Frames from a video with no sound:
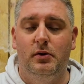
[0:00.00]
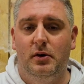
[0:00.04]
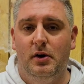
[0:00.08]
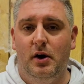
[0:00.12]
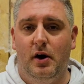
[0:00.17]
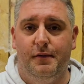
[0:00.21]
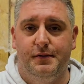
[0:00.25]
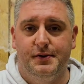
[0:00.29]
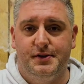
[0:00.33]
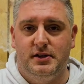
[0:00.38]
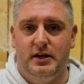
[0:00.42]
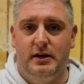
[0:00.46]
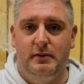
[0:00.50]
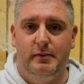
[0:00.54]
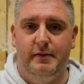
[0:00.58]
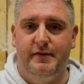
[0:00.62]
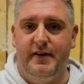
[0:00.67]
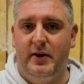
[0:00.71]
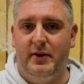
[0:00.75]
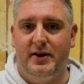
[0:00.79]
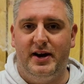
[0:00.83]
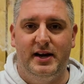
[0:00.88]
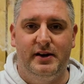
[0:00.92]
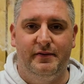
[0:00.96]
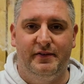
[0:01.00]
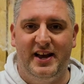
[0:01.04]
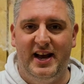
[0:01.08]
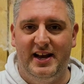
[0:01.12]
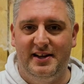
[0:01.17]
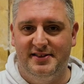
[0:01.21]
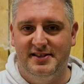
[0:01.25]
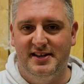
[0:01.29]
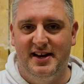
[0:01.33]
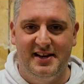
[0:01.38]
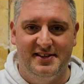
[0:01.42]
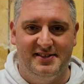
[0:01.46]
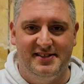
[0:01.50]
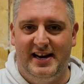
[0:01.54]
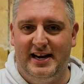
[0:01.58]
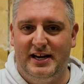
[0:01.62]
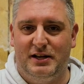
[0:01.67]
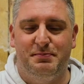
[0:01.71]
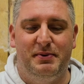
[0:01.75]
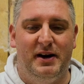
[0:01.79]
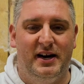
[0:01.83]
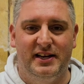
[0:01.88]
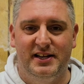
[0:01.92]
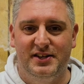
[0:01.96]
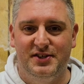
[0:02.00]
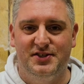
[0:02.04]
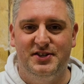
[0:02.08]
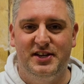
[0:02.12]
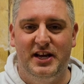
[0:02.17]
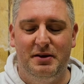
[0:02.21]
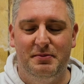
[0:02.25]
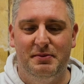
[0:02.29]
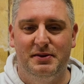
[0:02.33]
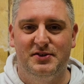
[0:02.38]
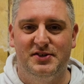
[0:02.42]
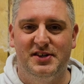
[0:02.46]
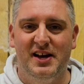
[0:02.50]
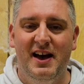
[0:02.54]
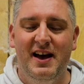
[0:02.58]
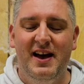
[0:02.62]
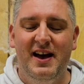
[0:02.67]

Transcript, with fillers: obviously, without kind of getting attacked by these demons.